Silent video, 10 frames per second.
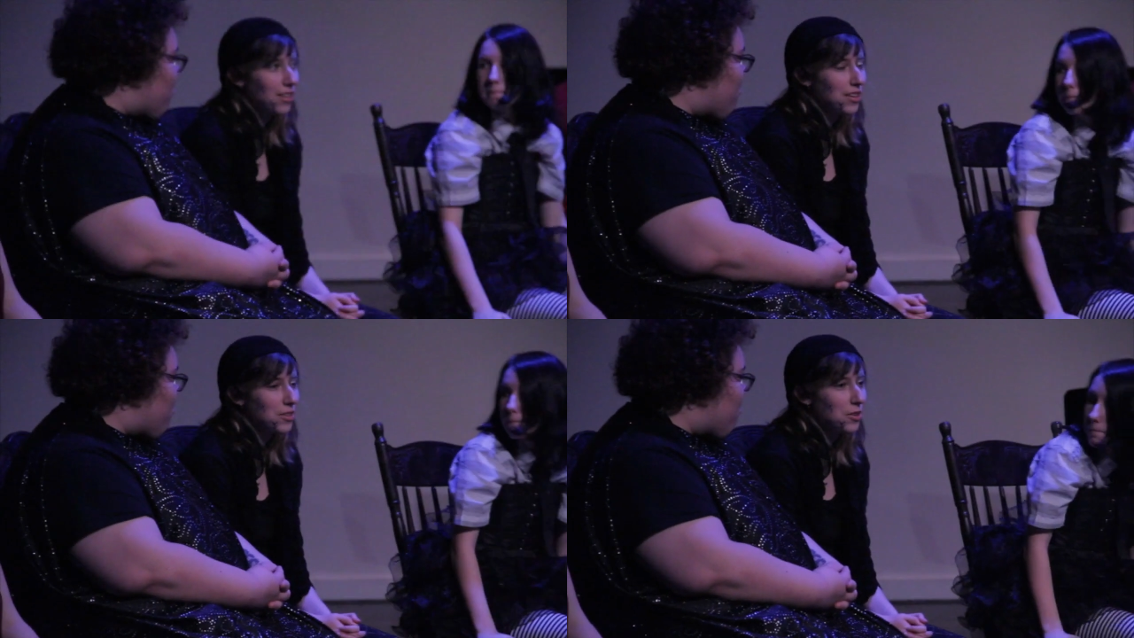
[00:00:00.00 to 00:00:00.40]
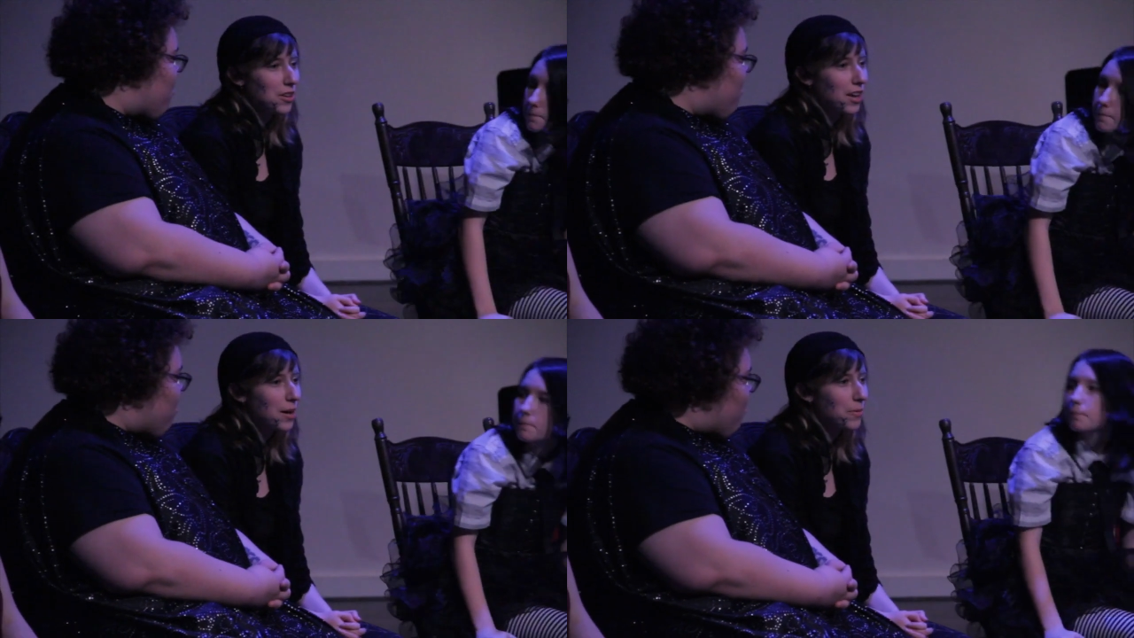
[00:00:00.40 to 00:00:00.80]
Speaker 1: I go
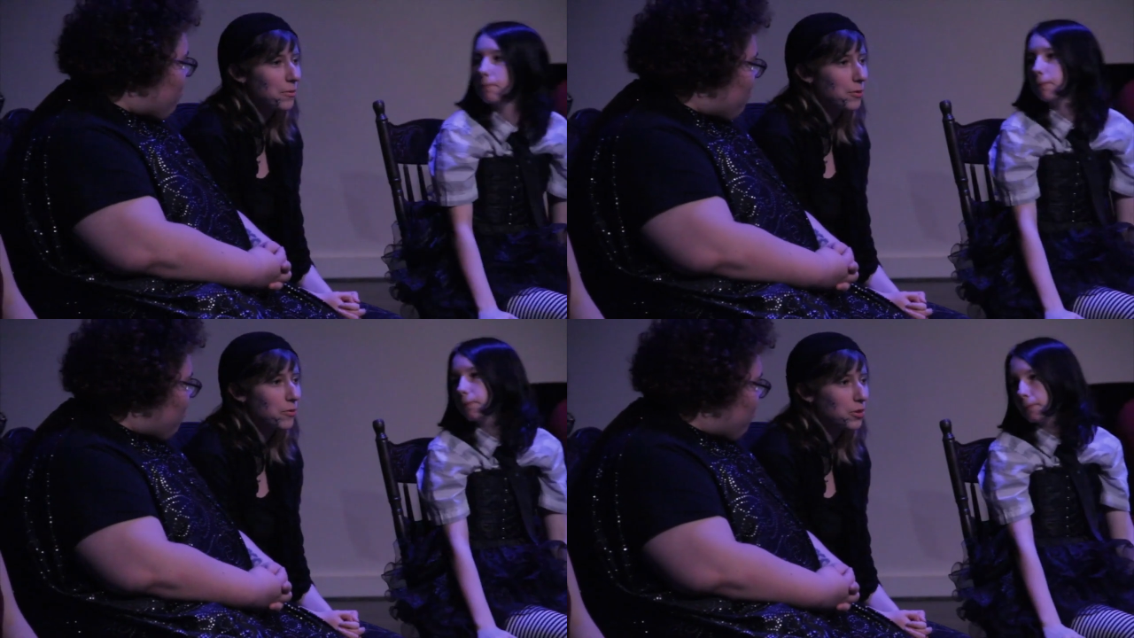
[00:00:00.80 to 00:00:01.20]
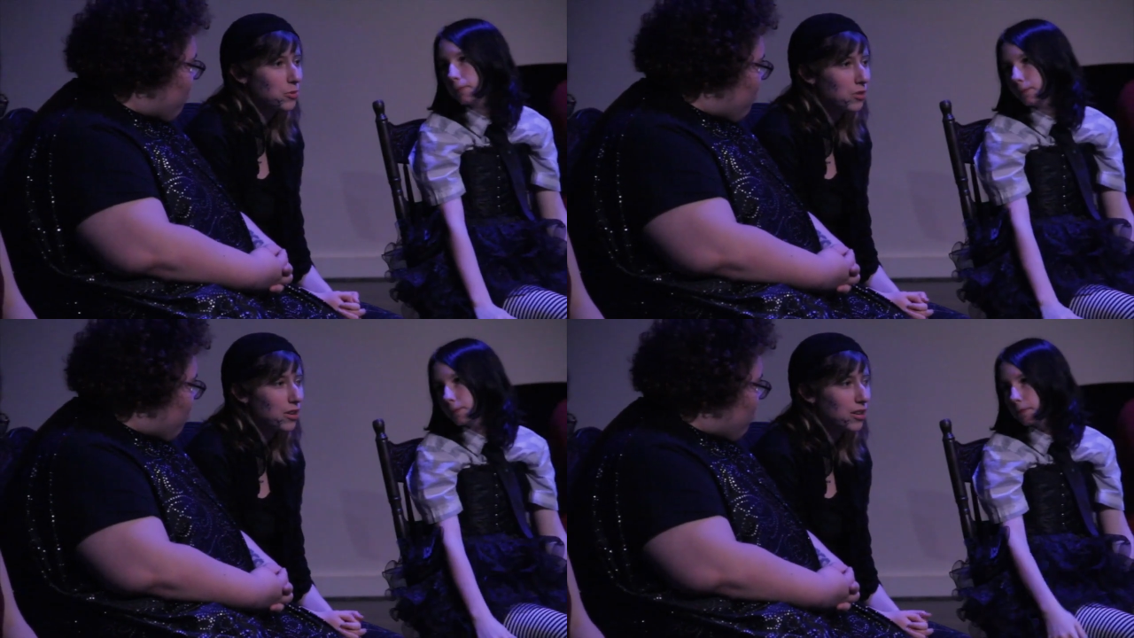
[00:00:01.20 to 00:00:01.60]
to CAPA for
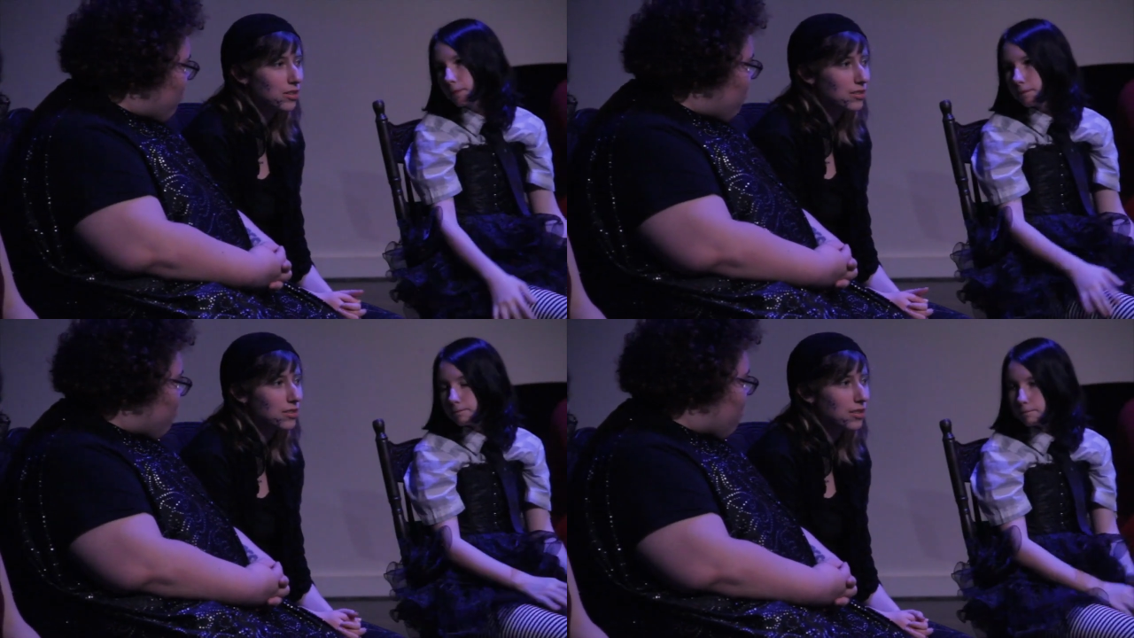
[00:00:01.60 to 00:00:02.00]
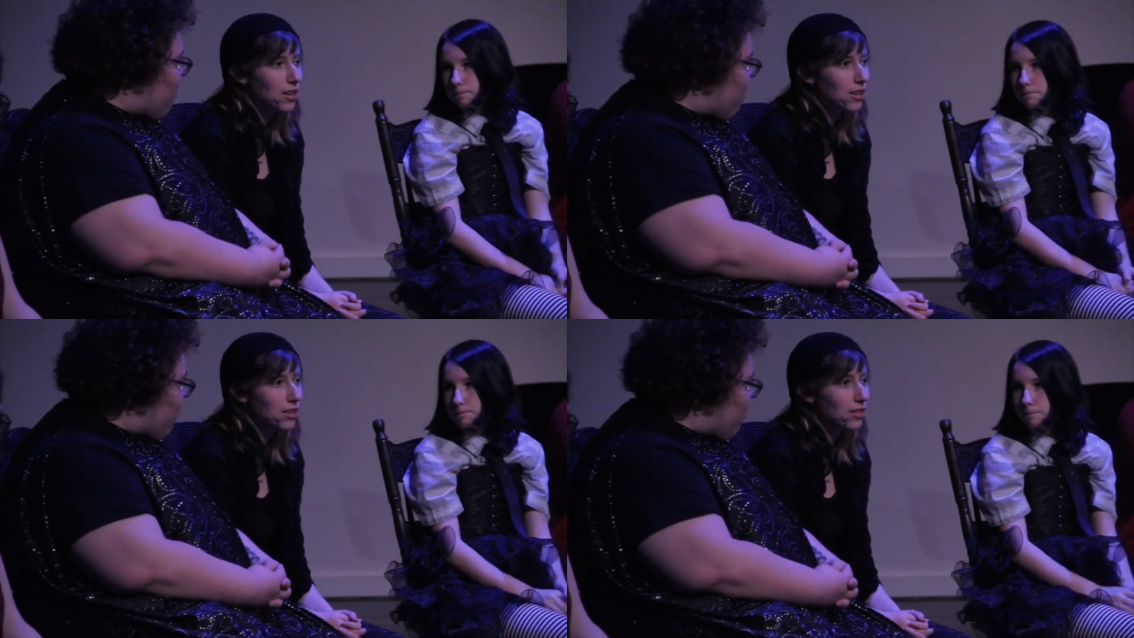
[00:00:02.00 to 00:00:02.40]
visual arts,
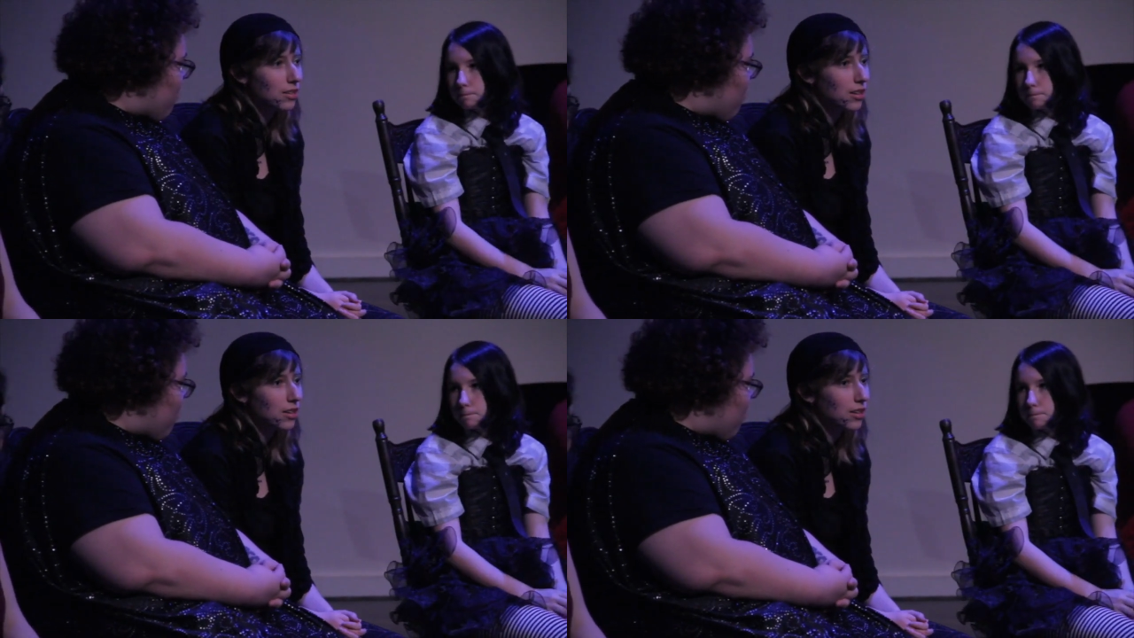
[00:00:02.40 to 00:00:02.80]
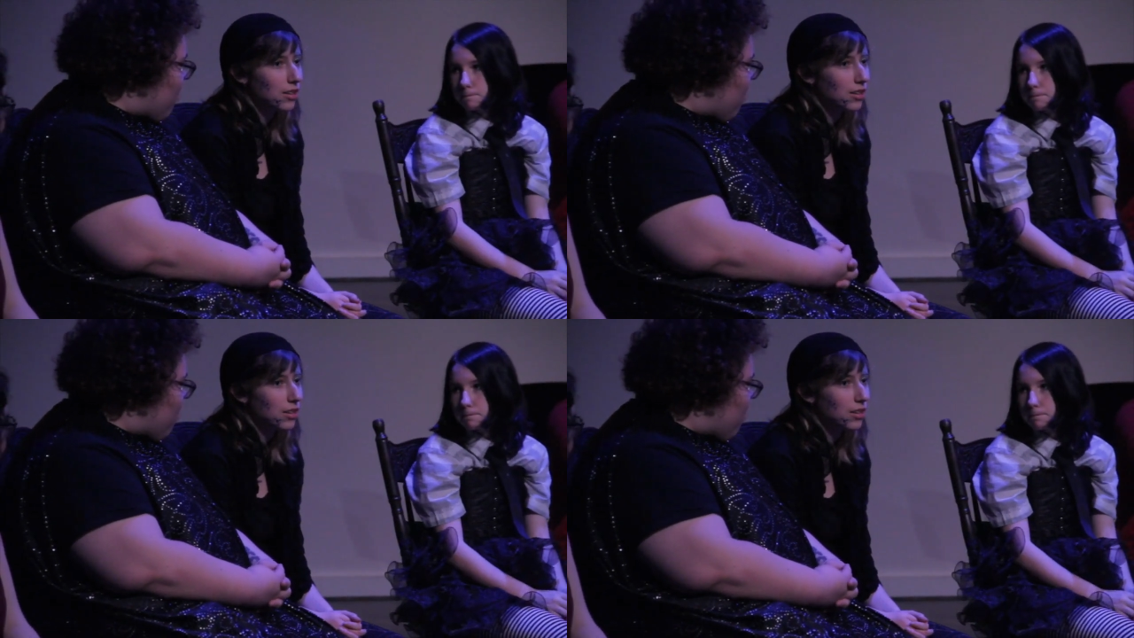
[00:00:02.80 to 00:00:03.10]
and um,